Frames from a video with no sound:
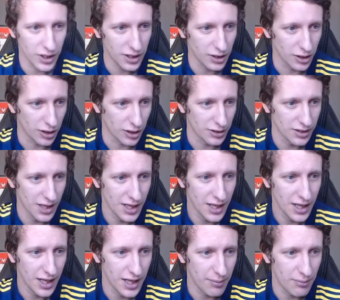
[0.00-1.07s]
goes.
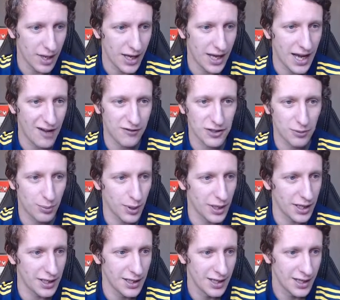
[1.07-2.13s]
It may have to
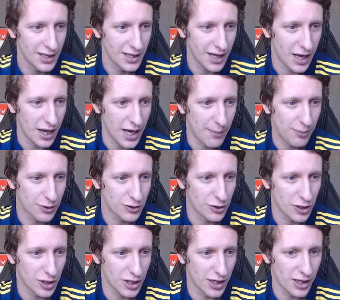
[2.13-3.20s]
be an
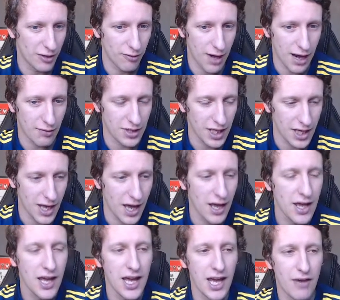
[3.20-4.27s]
episode in and around here.
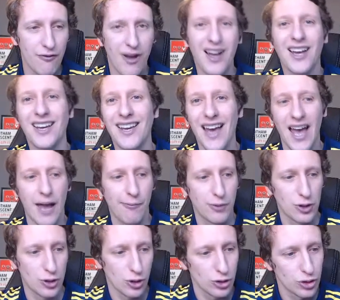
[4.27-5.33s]
If I can get
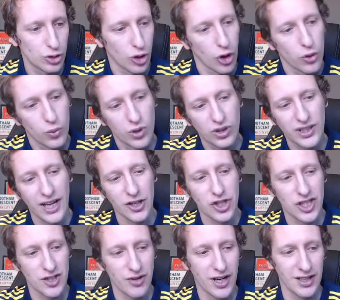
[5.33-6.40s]
episodes done, we'll get
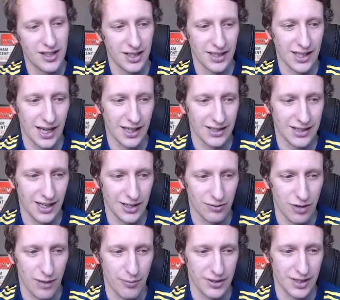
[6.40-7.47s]
straight to the
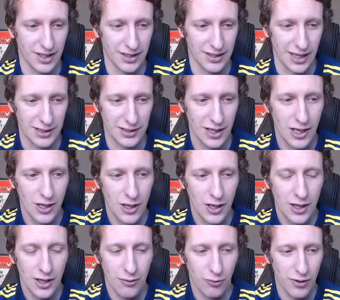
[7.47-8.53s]
Galatasaray Besiktas.
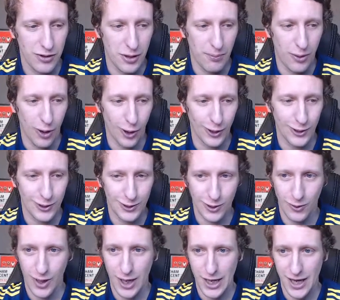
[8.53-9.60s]
With the points the
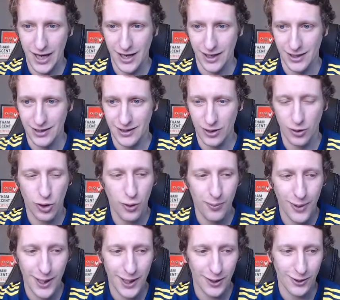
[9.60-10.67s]
way it is, there could be a
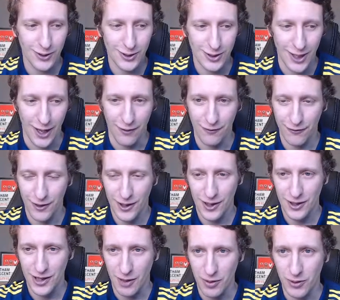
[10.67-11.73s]
little sniff
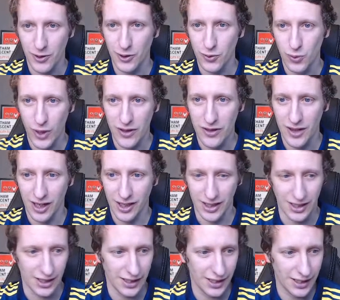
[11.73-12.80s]
that we could win the
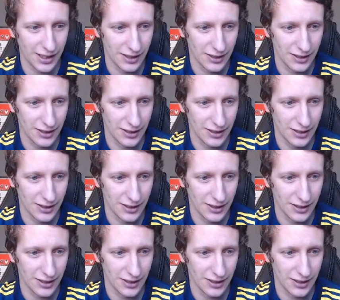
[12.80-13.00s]
league